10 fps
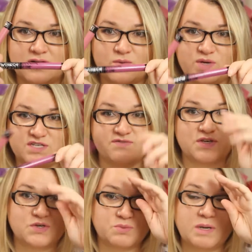which if
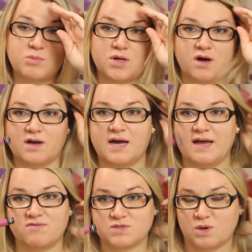you go to my blog, I
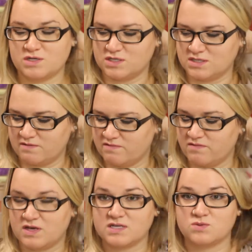have swatches of.
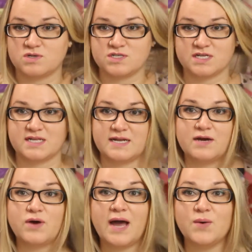If you guys want to check that
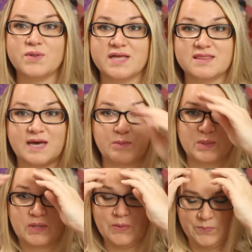out, I will link that
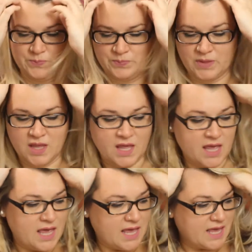below.
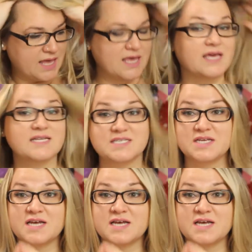And